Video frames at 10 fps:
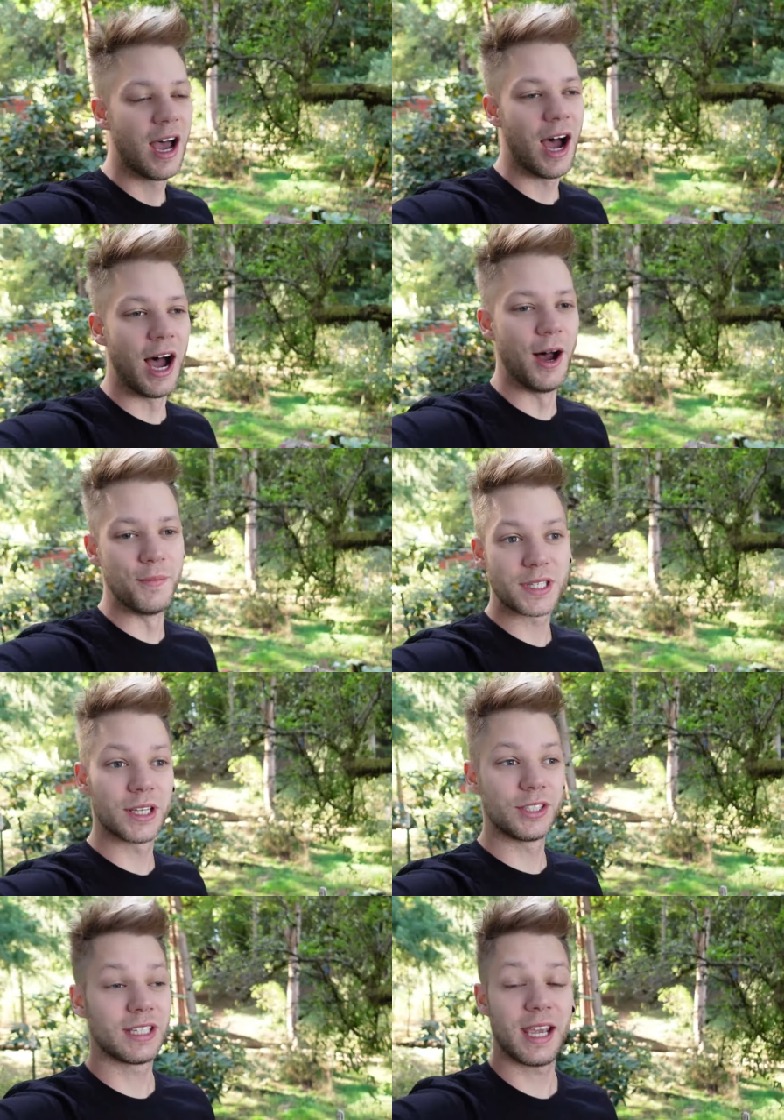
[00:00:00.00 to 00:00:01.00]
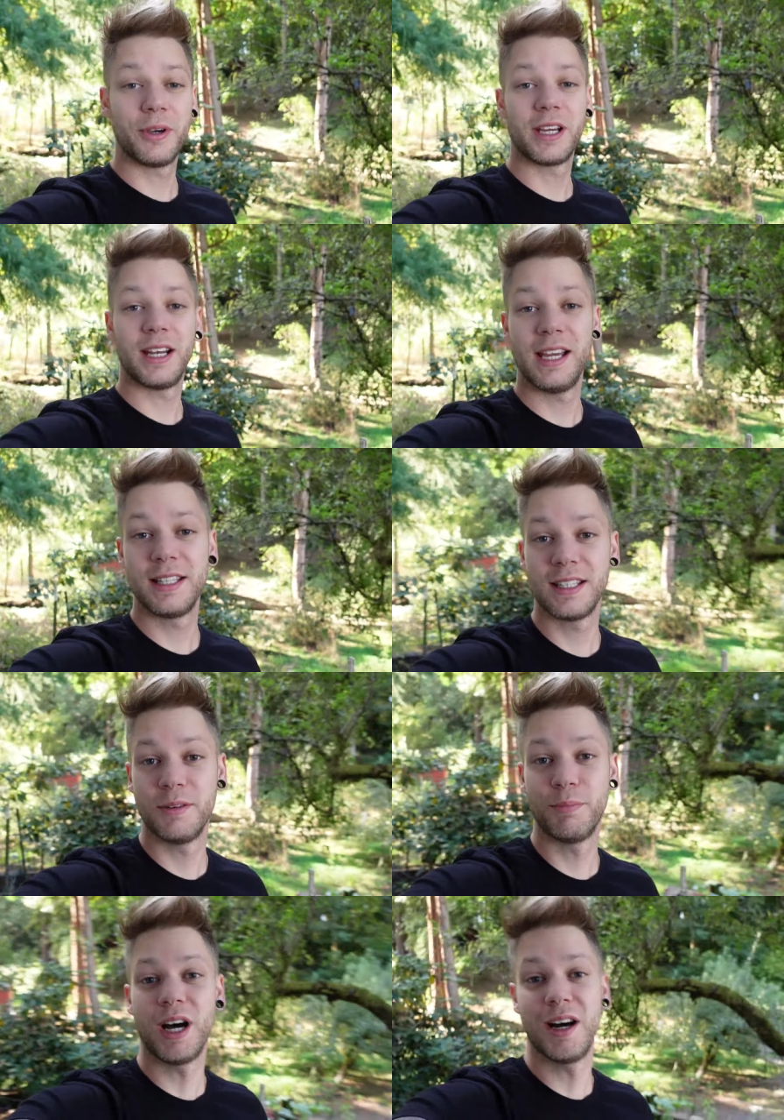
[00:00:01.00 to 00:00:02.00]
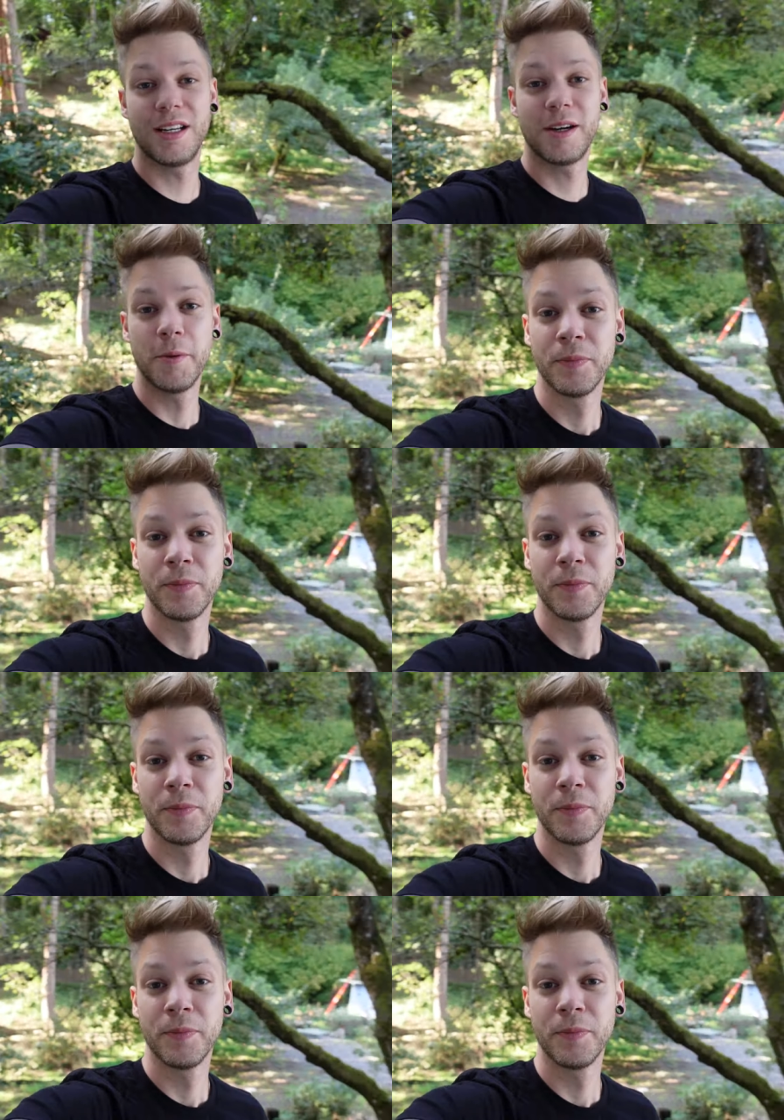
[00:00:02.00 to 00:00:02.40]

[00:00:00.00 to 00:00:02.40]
Um, so today we're going to head to the barn.